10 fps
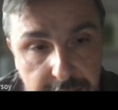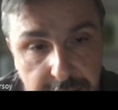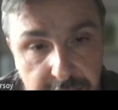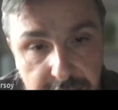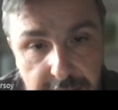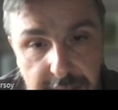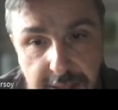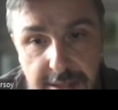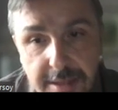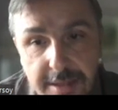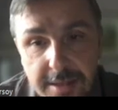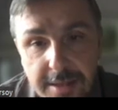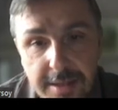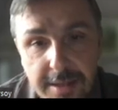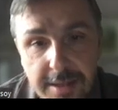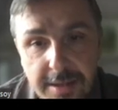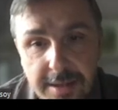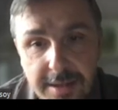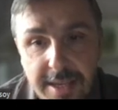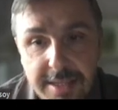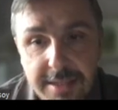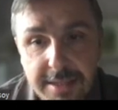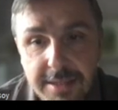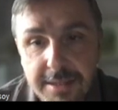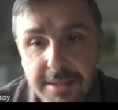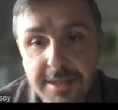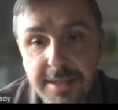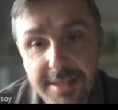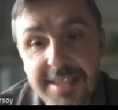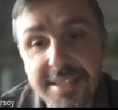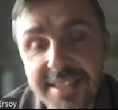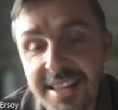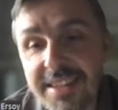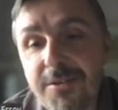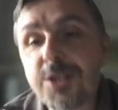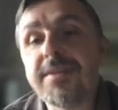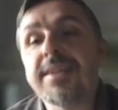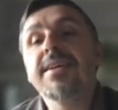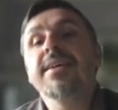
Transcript: This answer is easier than the first one.